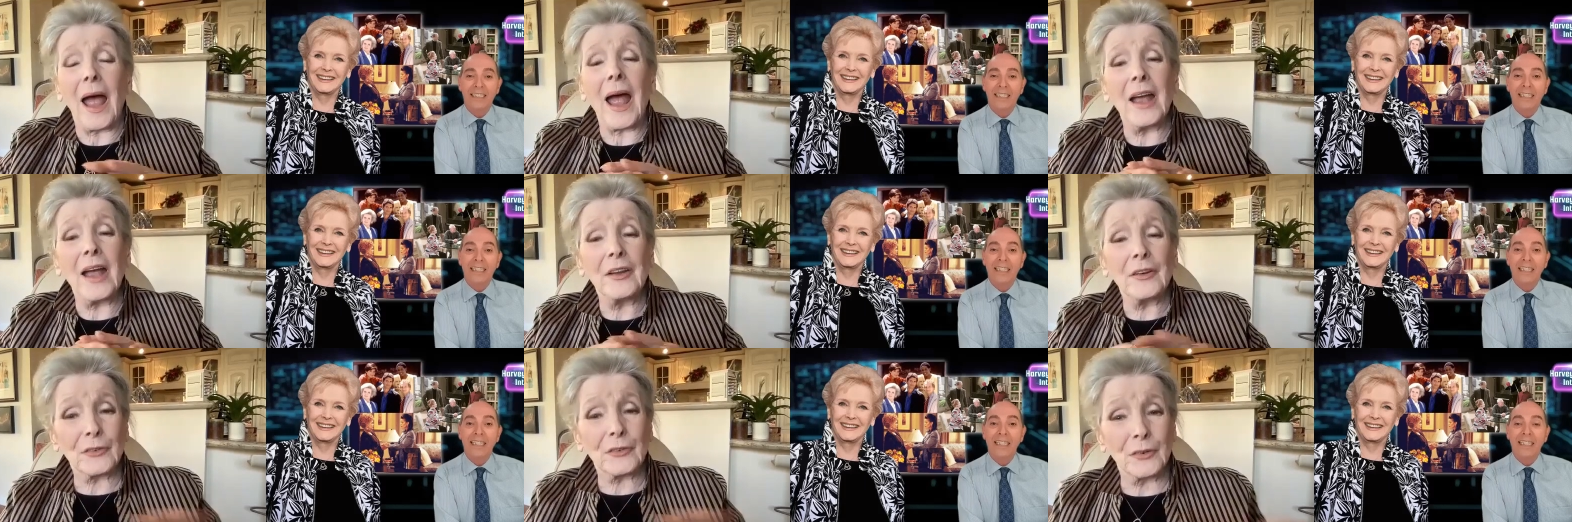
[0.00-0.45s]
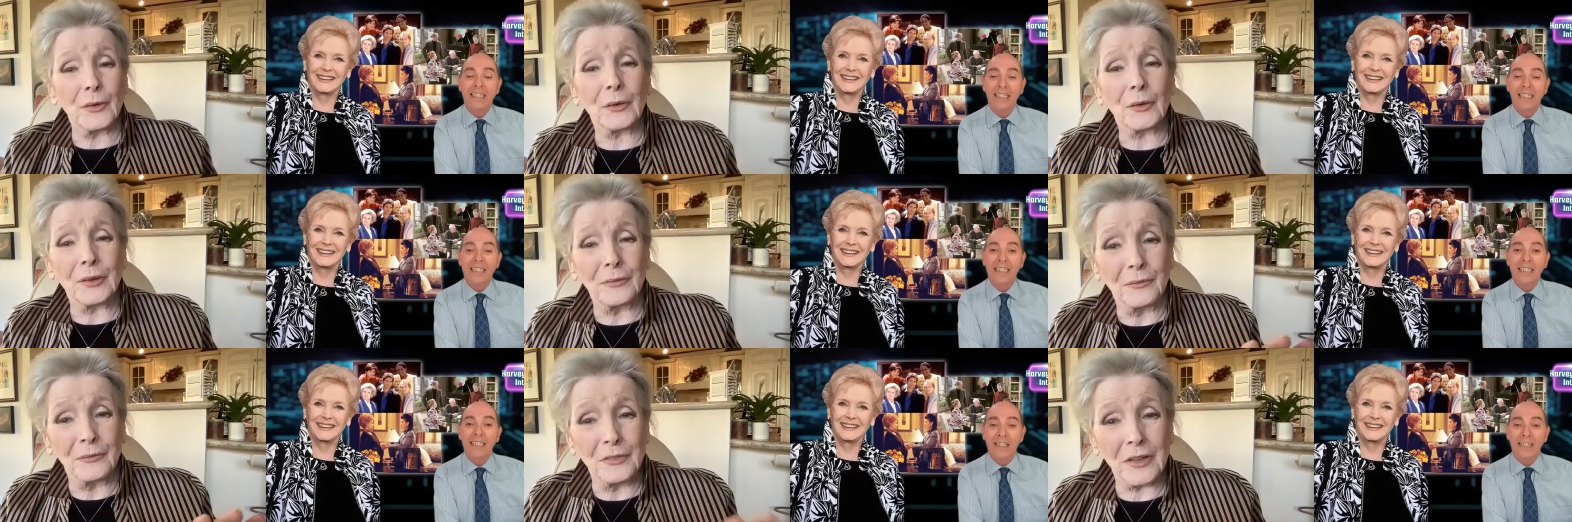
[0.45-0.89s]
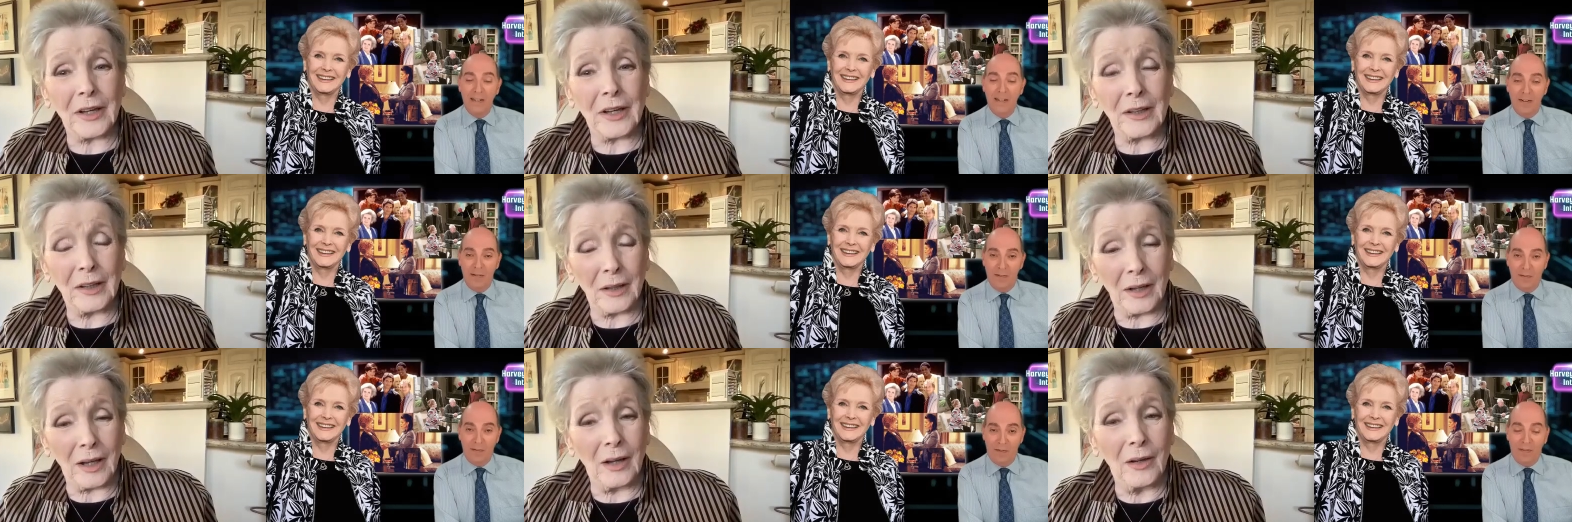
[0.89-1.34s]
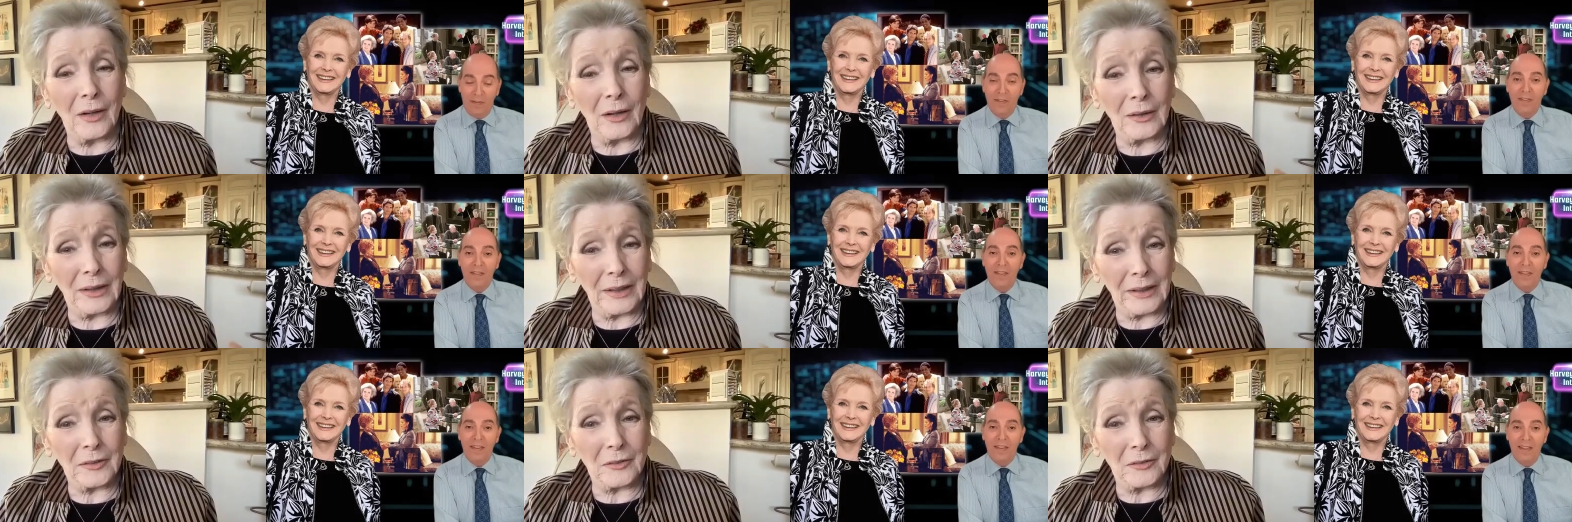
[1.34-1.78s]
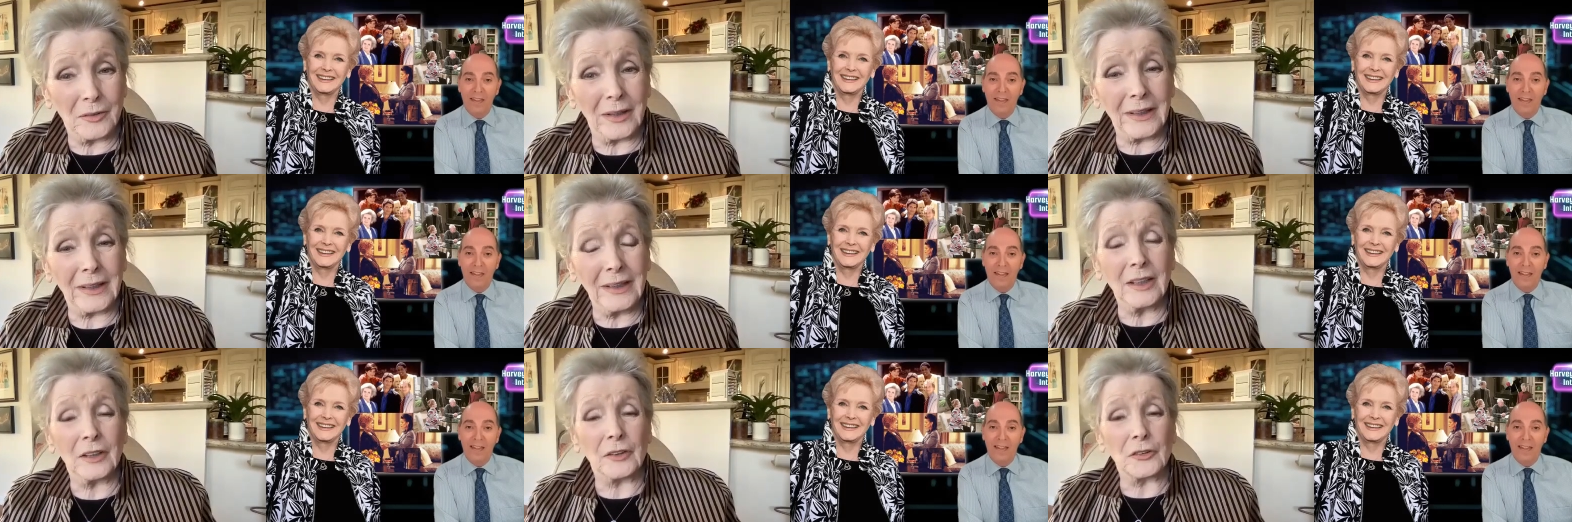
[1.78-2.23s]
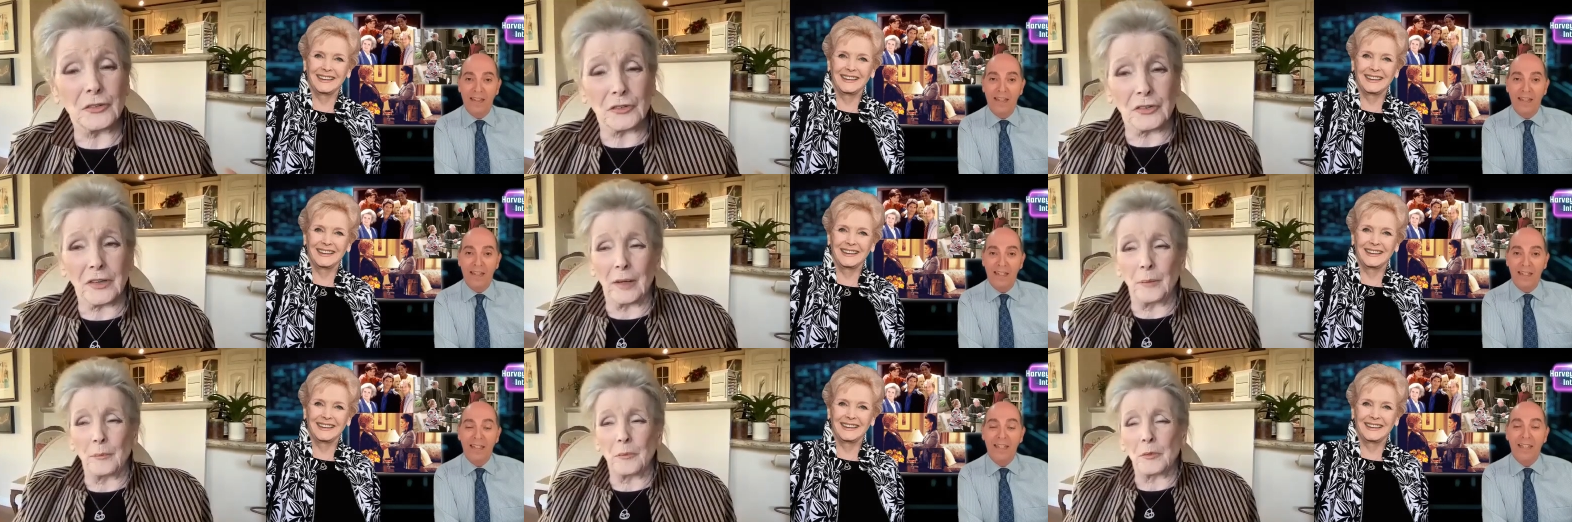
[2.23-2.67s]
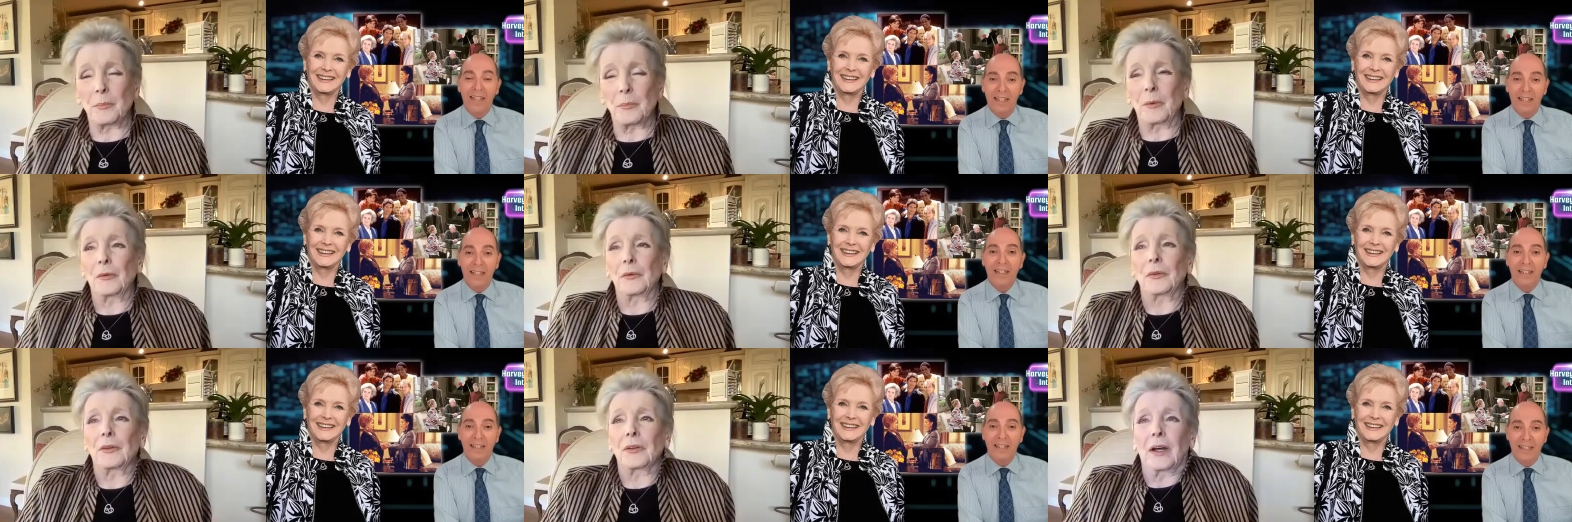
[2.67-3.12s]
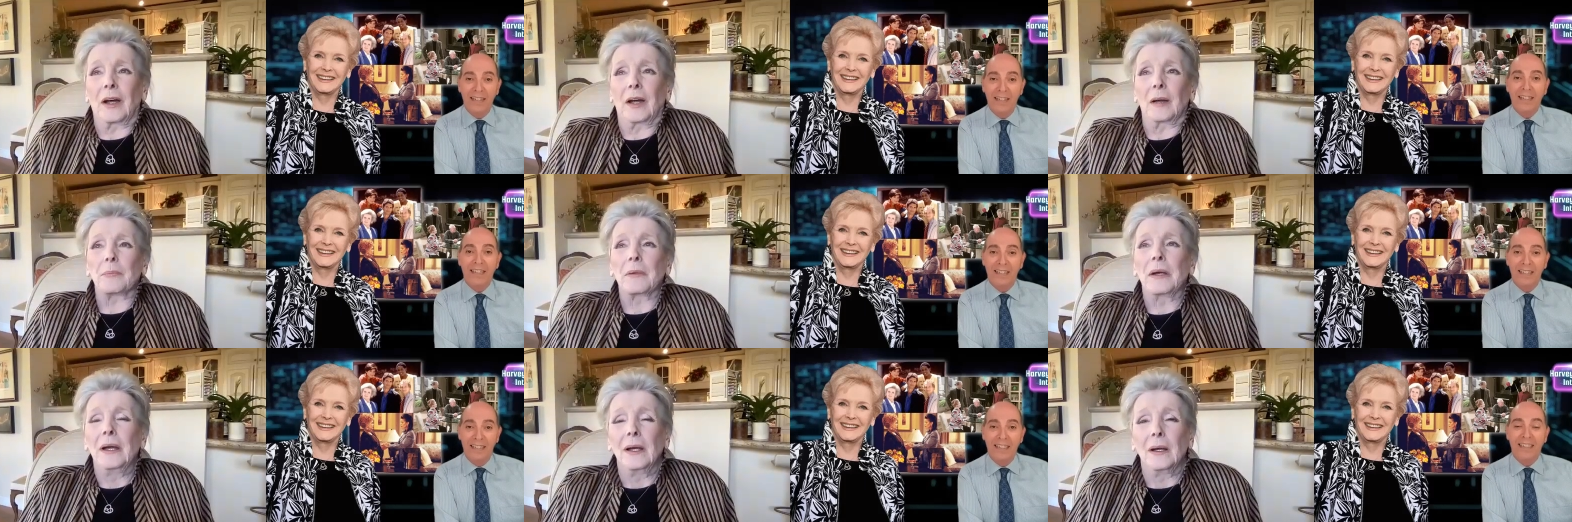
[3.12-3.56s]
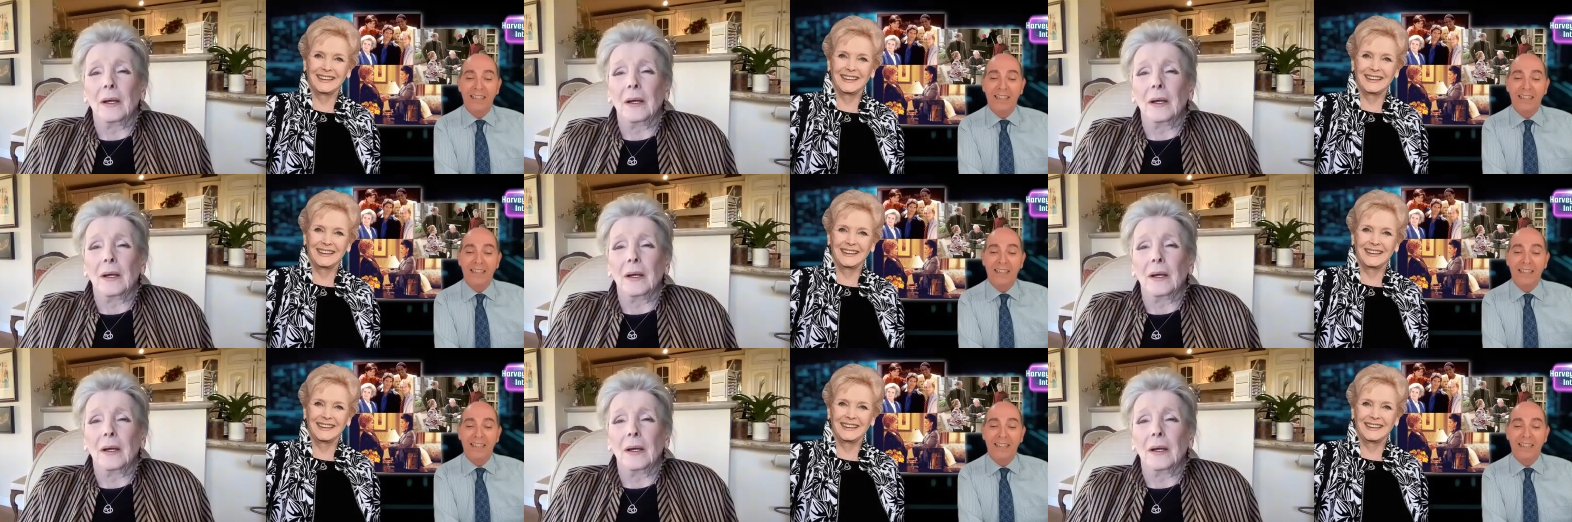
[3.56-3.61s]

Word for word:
Speaker 1: a sort of early English James Bond type.